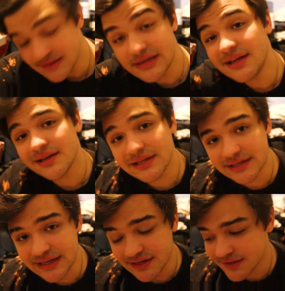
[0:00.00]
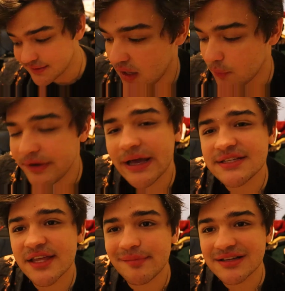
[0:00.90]
Indeed. What do you
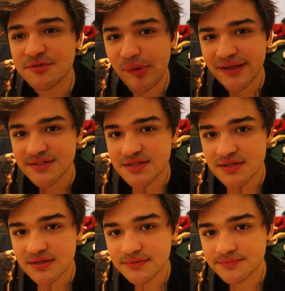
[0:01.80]
guys think about space?